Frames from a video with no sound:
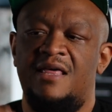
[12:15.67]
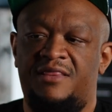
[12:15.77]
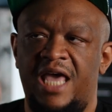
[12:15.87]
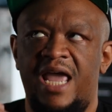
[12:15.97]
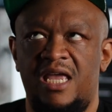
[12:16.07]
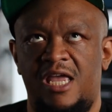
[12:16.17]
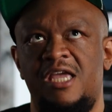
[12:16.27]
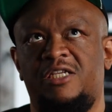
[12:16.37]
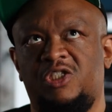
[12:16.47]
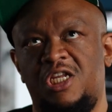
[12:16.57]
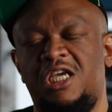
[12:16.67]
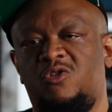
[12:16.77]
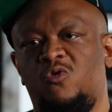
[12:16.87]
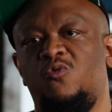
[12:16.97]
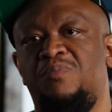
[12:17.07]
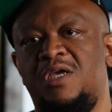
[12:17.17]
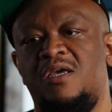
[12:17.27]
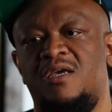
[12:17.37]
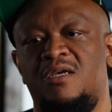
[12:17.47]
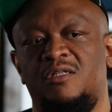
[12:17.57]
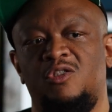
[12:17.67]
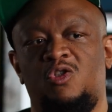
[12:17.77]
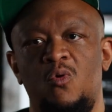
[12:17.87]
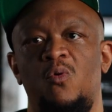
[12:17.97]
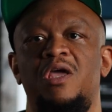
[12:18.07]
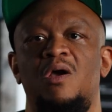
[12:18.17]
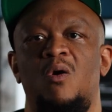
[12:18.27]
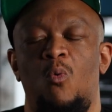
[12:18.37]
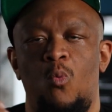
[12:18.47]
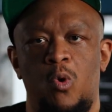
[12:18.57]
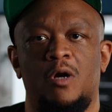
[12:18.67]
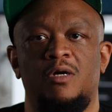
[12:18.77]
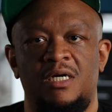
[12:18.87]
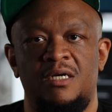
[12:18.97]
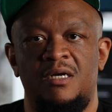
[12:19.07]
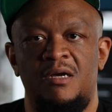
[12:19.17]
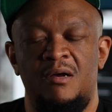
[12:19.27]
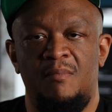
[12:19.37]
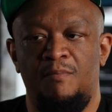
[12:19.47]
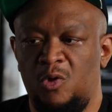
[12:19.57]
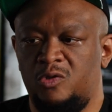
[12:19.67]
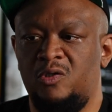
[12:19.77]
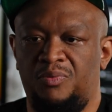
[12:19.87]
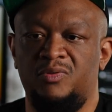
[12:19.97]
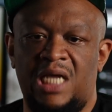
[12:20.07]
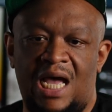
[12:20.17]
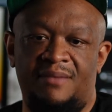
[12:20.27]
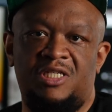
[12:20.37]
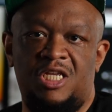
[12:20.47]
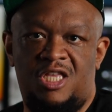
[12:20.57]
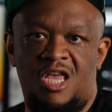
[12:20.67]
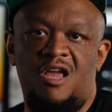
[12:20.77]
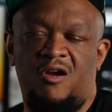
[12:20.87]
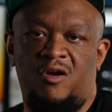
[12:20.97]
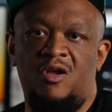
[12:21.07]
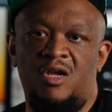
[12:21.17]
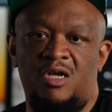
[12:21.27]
they each need to be doing work multiple times a year